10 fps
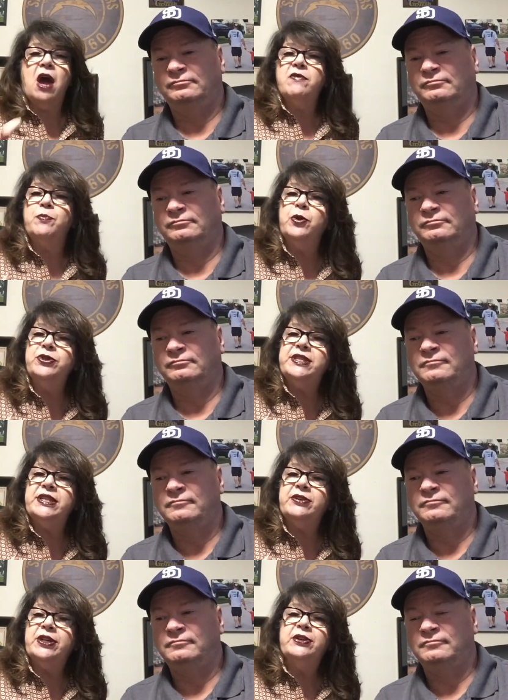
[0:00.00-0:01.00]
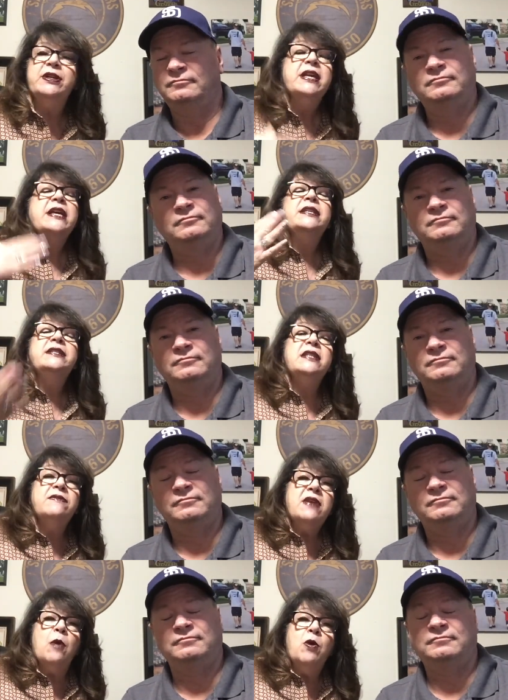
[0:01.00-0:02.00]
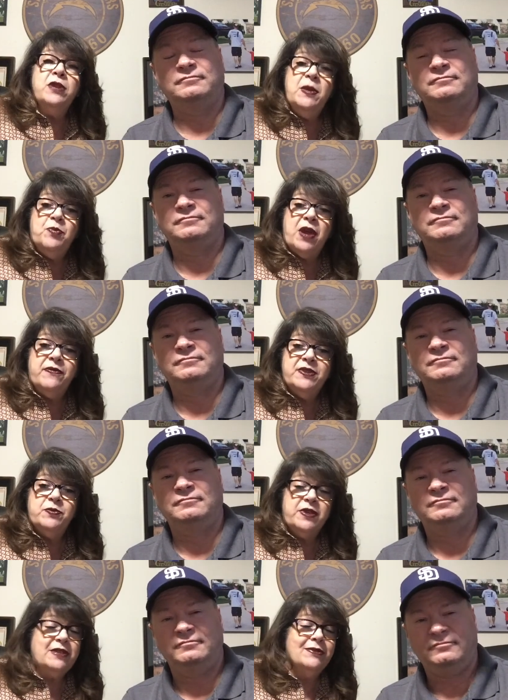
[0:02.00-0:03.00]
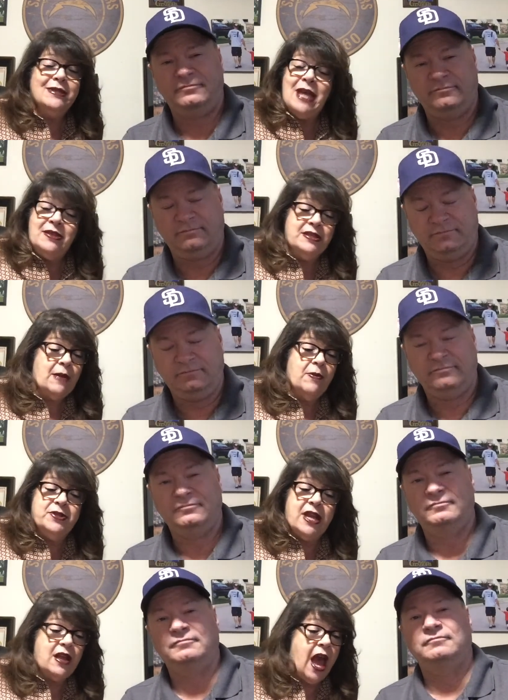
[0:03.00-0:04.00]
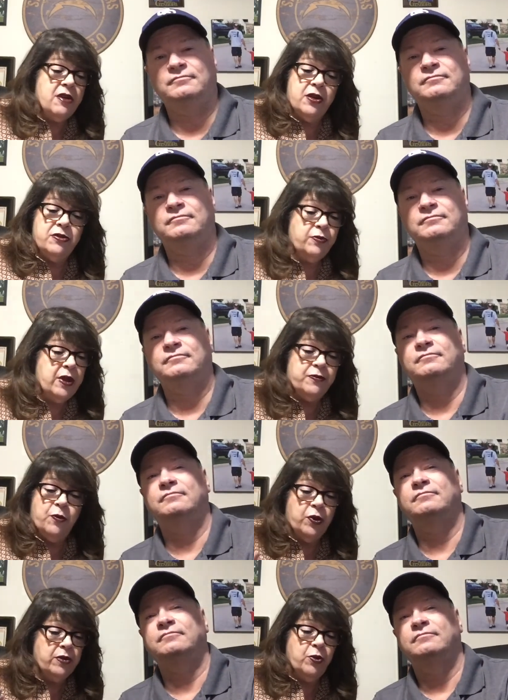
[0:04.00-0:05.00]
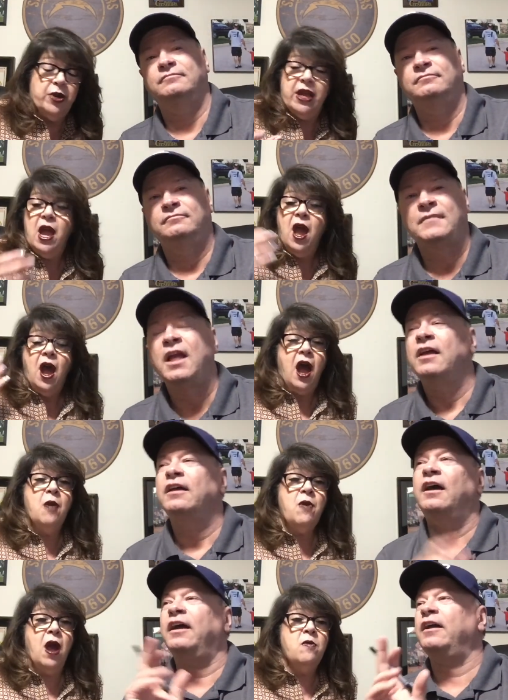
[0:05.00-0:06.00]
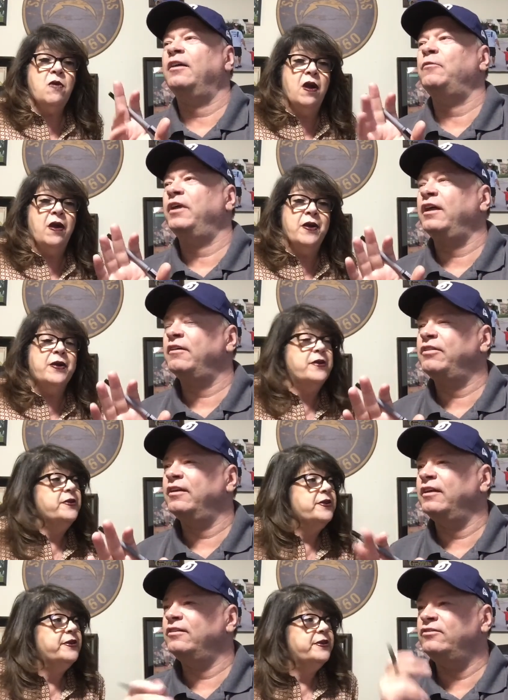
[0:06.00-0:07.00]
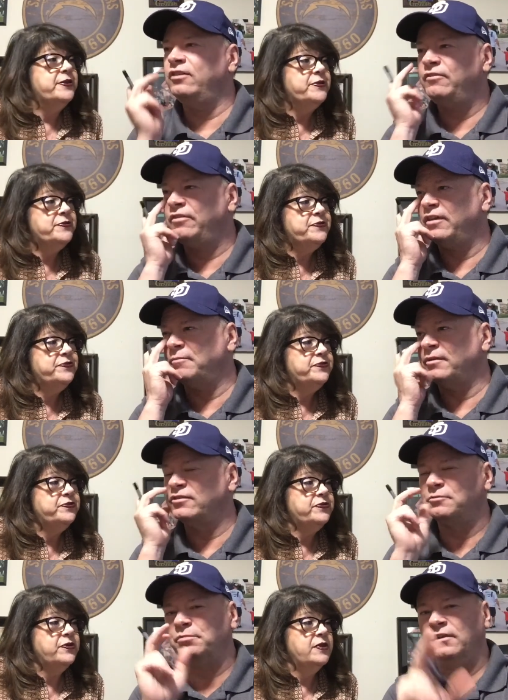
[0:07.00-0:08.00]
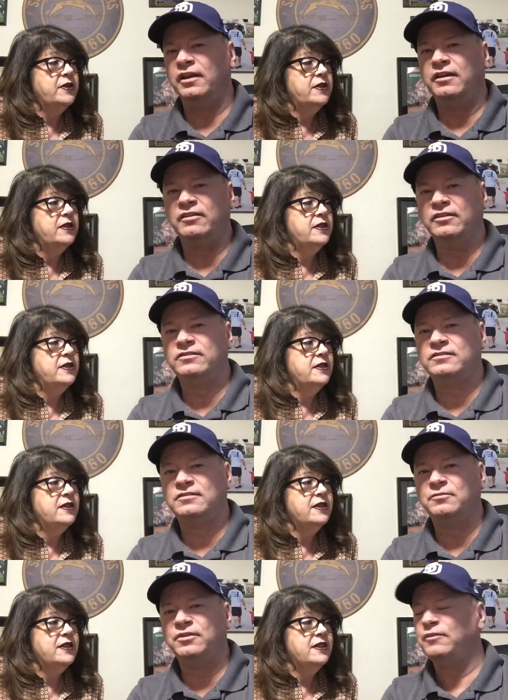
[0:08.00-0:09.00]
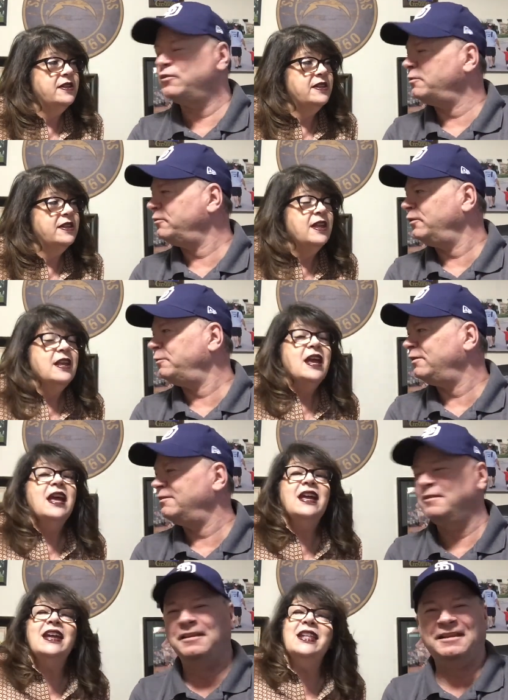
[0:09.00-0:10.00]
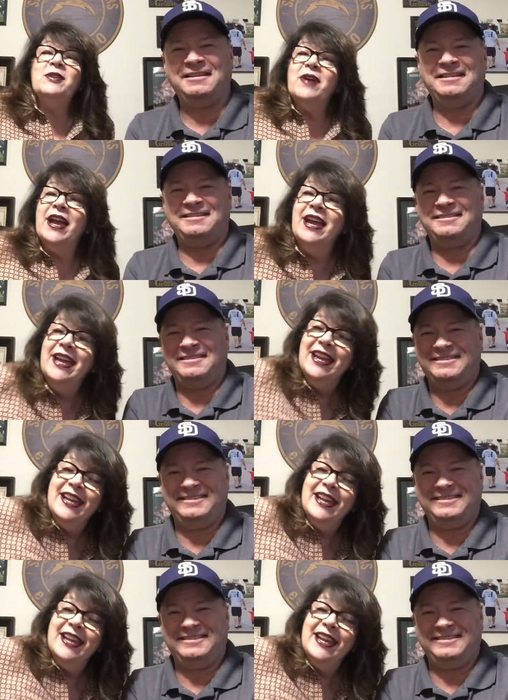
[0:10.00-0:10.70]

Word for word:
Speaker 1: I'll have a bowl of cereal, See, I won't eat breakfast because it was at this time it was like I don't know three or four in the morning.
Speaker 2: I, I wait. I gotta think. Did you ever think about just playing this? Are you having trouble sleeping?
Speaker 1: Anyway,